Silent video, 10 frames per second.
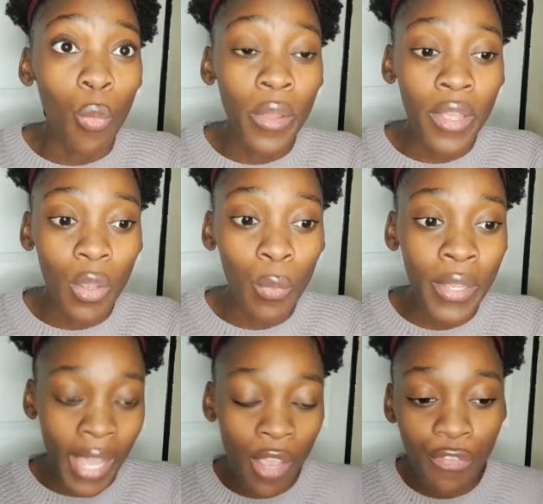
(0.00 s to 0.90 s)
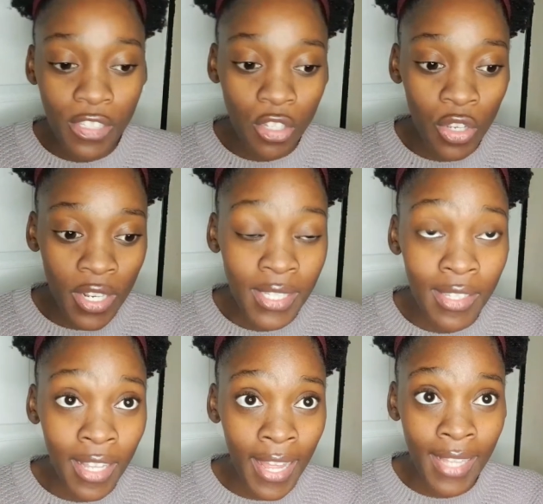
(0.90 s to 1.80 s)
We gave
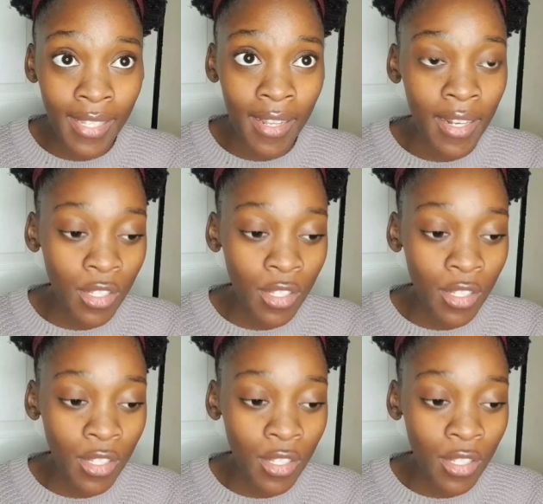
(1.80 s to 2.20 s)
security the letter